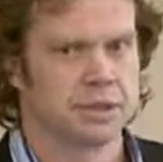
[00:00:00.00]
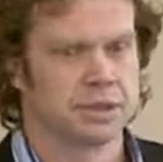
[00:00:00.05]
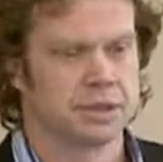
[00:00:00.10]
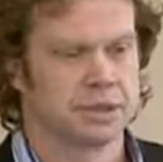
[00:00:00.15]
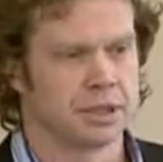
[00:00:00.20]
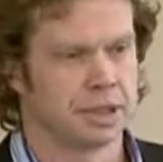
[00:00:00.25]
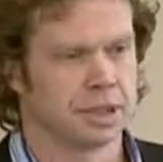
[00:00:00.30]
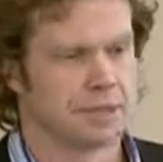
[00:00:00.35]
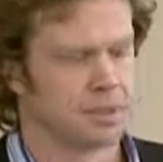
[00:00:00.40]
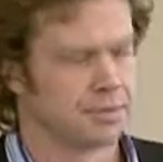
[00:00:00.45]

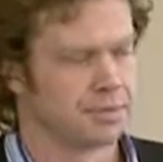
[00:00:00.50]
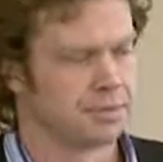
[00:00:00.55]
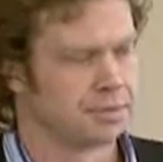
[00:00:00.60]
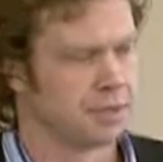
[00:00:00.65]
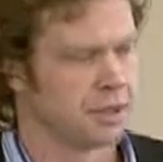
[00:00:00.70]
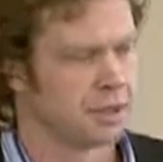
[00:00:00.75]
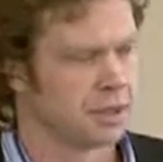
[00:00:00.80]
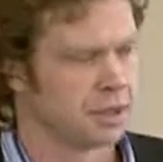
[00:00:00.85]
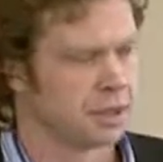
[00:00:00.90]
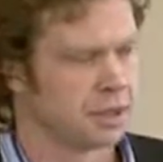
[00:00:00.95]
Um,
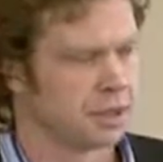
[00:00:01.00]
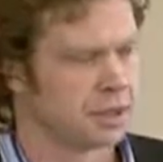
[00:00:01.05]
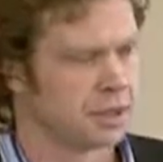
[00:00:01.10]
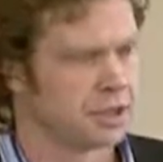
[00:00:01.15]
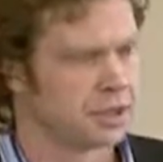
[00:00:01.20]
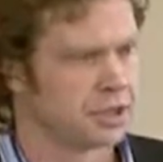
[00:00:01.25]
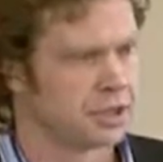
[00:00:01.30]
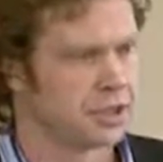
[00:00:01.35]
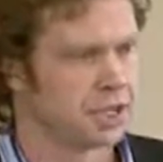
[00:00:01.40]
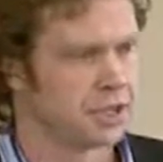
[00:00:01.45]
there are
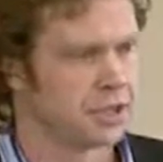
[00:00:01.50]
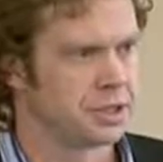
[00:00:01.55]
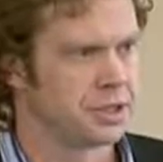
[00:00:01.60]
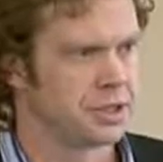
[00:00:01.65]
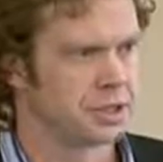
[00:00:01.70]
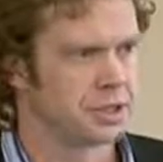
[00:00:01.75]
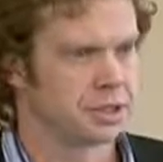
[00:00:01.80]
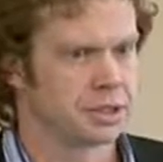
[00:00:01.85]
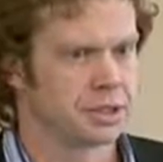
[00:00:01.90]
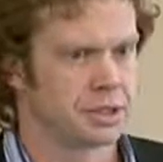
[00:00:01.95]
always
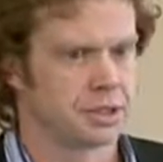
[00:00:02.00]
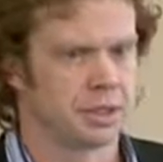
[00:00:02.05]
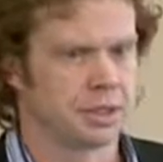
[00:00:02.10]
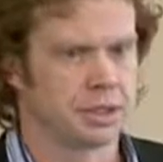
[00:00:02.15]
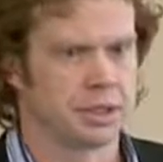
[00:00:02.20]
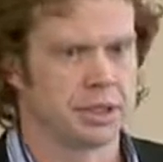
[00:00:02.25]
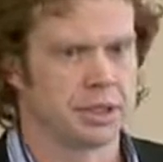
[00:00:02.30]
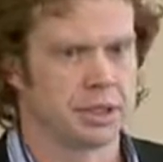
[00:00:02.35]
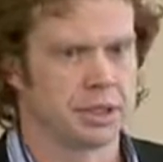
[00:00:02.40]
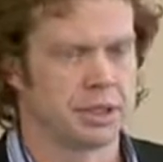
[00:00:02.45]
changes
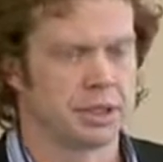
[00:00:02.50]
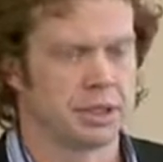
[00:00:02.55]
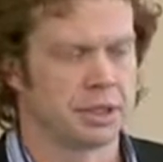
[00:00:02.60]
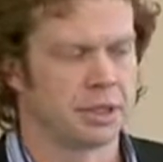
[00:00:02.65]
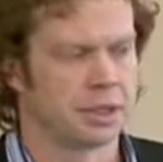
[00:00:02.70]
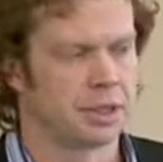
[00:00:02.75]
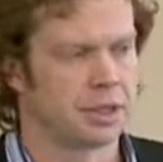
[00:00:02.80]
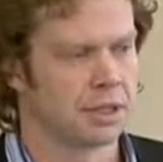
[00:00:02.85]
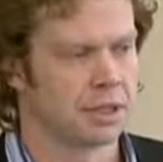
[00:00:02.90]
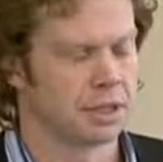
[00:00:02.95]
in, in
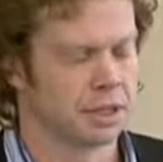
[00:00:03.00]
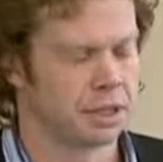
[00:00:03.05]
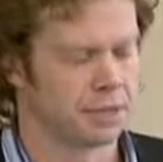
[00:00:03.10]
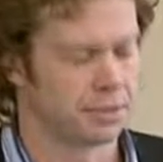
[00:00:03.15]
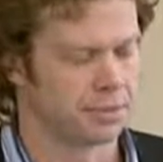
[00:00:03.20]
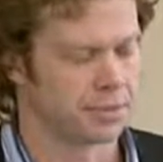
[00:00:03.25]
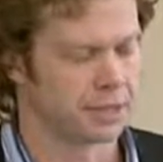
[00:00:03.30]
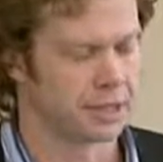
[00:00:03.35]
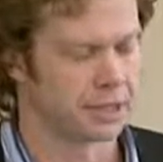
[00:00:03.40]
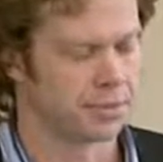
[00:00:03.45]

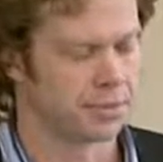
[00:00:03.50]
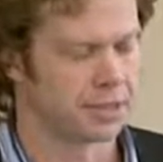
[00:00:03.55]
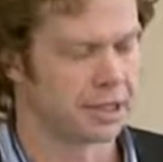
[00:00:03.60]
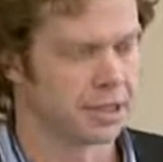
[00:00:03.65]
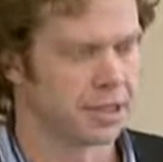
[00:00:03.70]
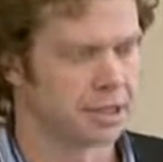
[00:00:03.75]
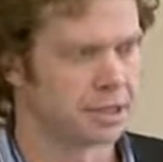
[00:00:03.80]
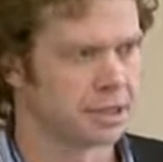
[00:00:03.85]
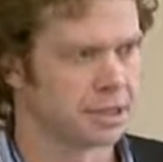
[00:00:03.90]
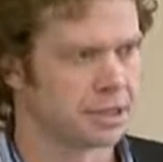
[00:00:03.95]
um,
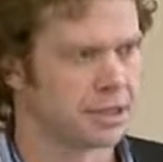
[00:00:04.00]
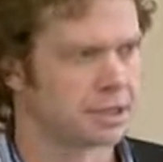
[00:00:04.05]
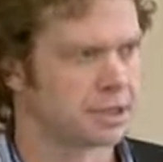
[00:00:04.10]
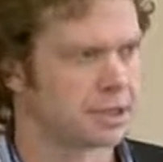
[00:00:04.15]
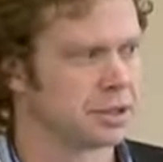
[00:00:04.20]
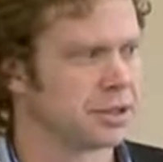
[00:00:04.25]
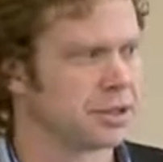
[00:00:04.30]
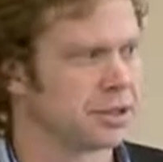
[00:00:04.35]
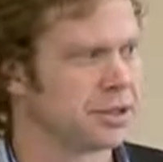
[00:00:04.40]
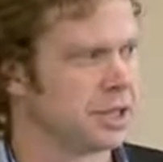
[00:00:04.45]
populations,
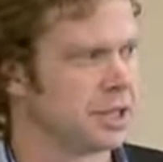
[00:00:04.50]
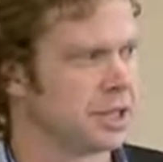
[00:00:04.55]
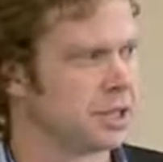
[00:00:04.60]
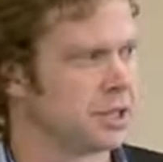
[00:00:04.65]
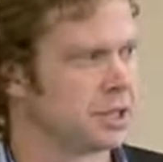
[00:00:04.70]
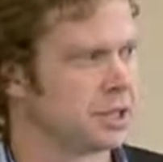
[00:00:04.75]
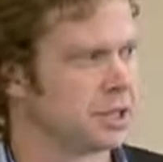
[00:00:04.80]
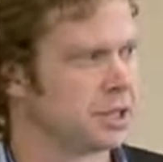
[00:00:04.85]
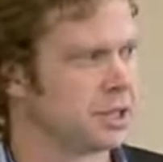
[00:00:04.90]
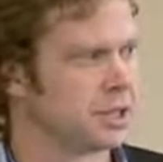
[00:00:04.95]
there's
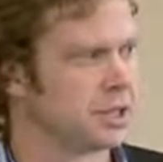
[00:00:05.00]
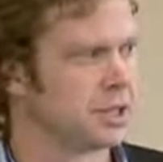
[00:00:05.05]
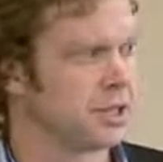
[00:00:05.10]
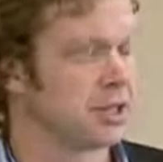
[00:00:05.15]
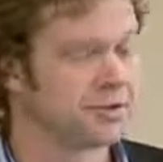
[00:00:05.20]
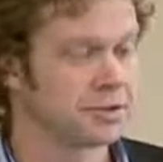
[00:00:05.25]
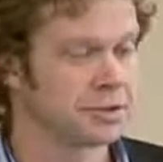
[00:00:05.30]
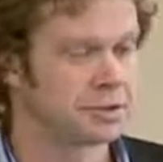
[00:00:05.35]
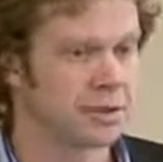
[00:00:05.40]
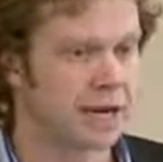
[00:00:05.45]
changes in
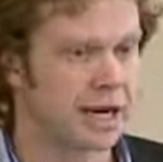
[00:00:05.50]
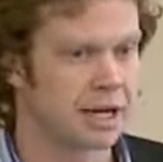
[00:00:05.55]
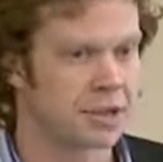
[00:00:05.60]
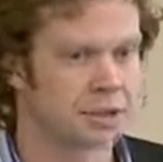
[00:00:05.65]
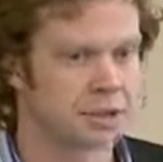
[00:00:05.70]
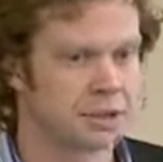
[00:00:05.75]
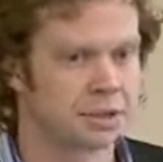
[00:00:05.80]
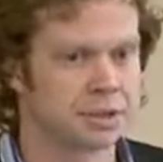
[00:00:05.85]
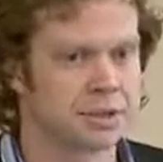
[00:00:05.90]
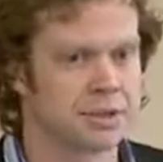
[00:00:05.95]
harvest
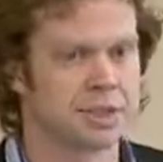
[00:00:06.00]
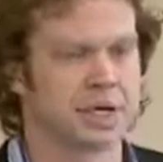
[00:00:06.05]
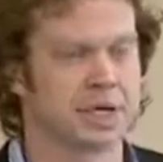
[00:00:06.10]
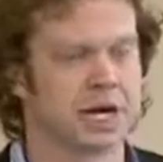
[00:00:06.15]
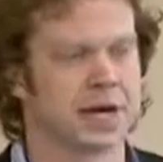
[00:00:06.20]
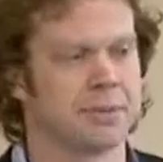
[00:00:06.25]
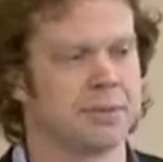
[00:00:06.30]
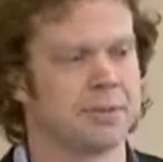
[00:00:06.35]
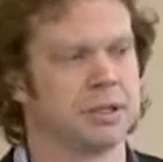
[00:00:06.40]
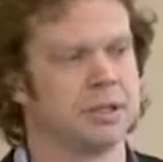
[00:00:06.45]
patterns that
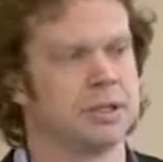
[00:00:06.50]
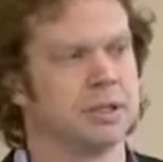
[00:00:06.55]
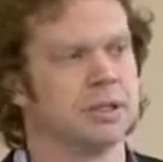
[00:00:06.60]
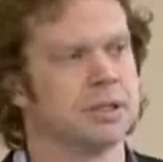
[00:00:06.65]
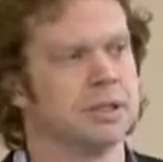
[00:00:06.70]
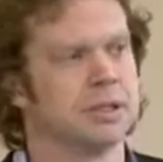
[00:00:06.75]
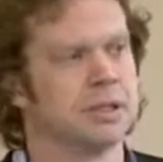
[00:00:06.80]
happen.